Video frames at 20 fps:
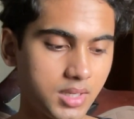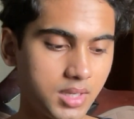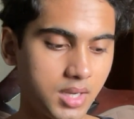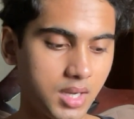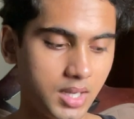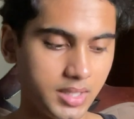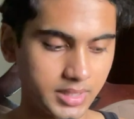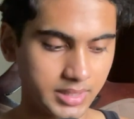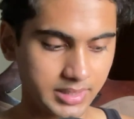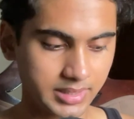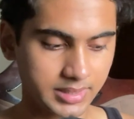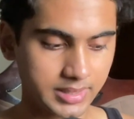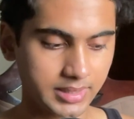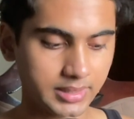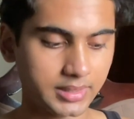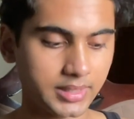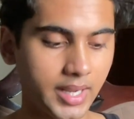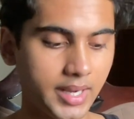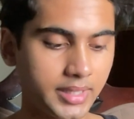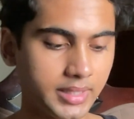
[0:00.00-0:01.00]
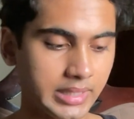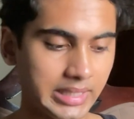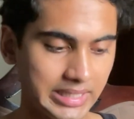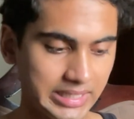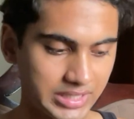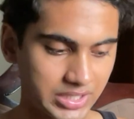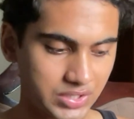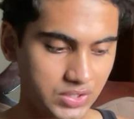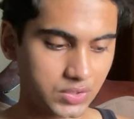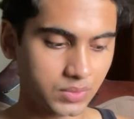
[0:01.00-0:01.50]
Another thing that
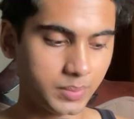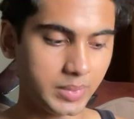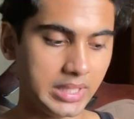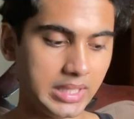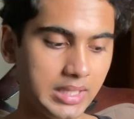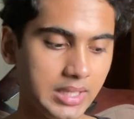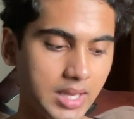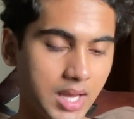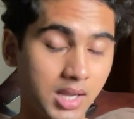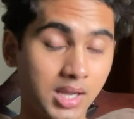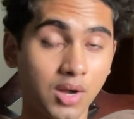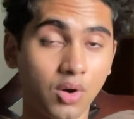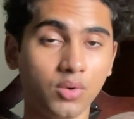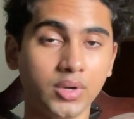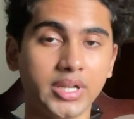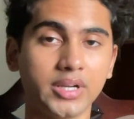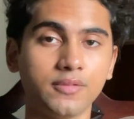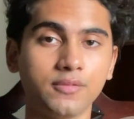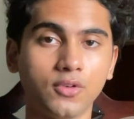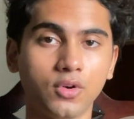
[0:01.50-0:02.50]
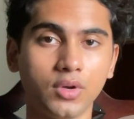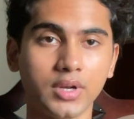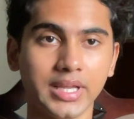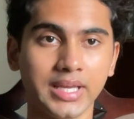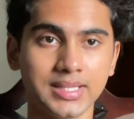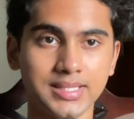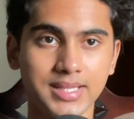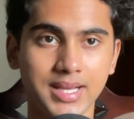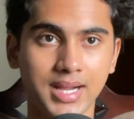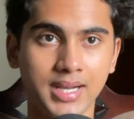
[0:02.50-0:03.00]
needs to be accounted for
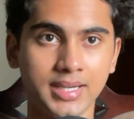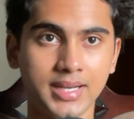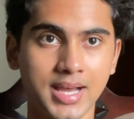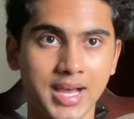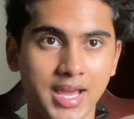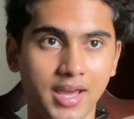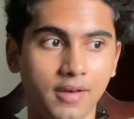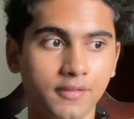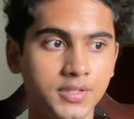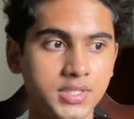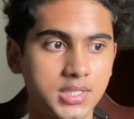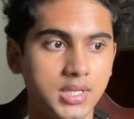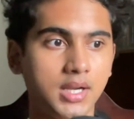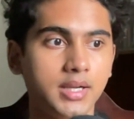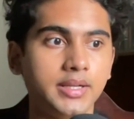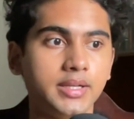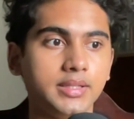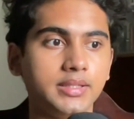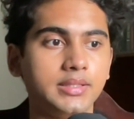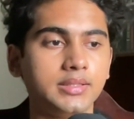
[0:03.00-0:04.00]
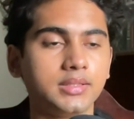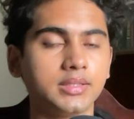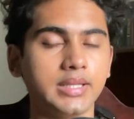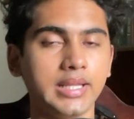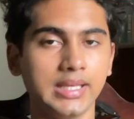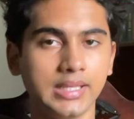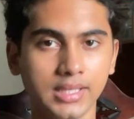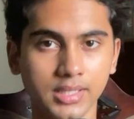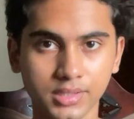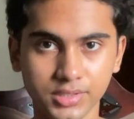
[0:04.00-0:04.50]
is that I have started
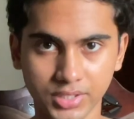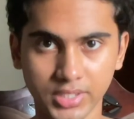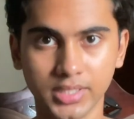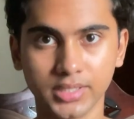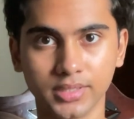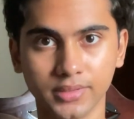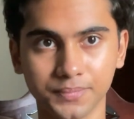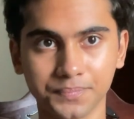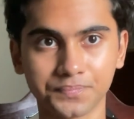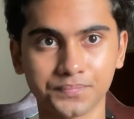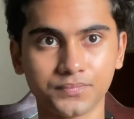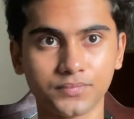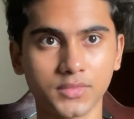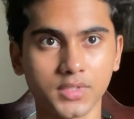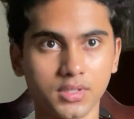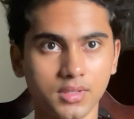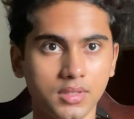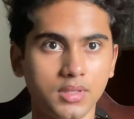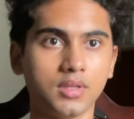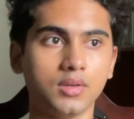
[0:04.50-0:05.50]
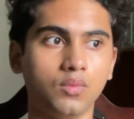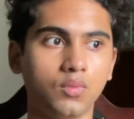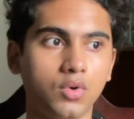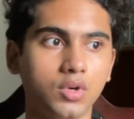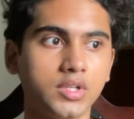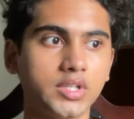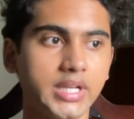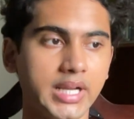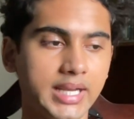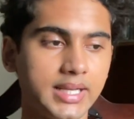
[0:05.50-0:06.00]
taking creatine.
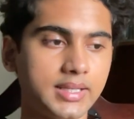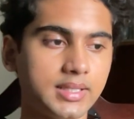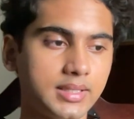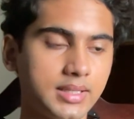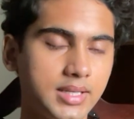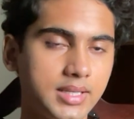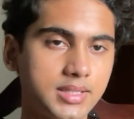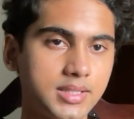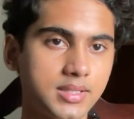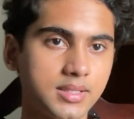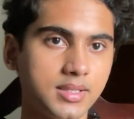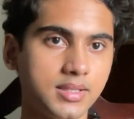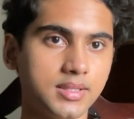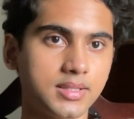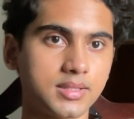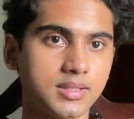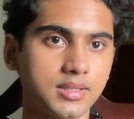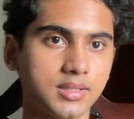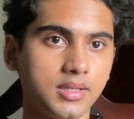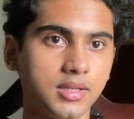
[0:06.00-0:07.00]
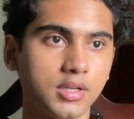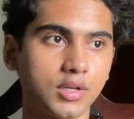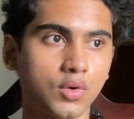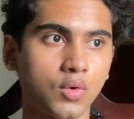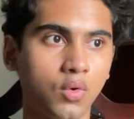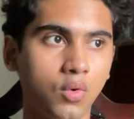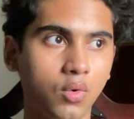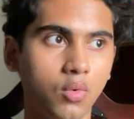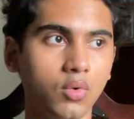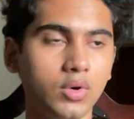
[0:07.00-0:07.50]
What creatine does is it
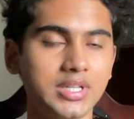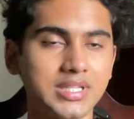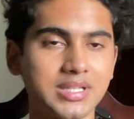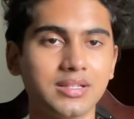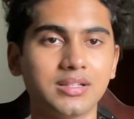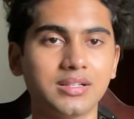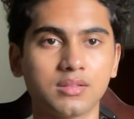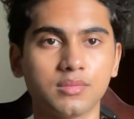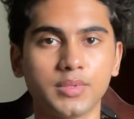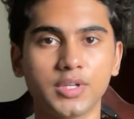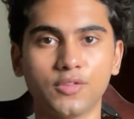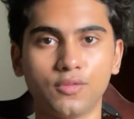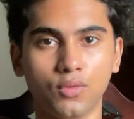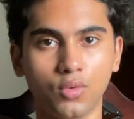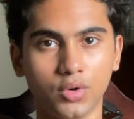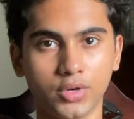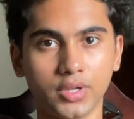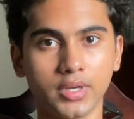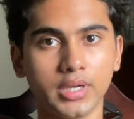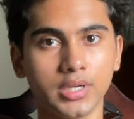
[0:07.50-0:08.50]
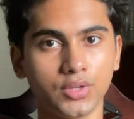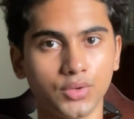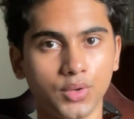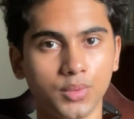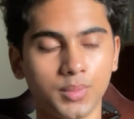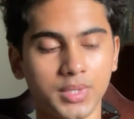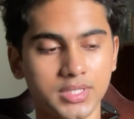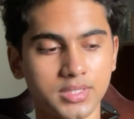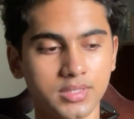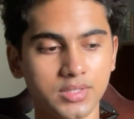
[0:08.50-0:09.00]
holds a little bit of water into
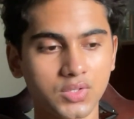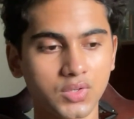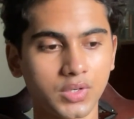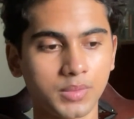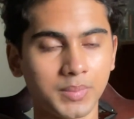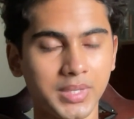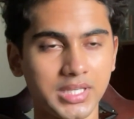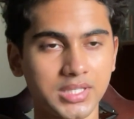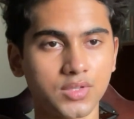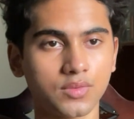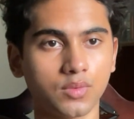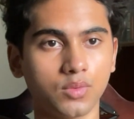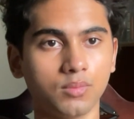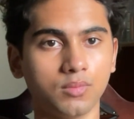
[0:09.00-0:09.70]
your muscles, so it makes your